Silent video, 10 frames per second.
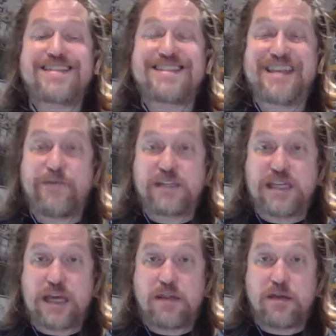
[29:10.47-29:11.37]
the
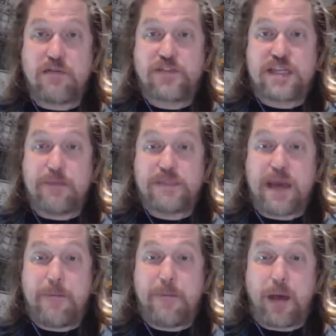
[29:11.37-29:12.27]
17th of
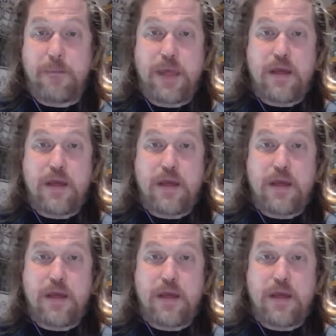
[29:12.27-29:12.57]
September.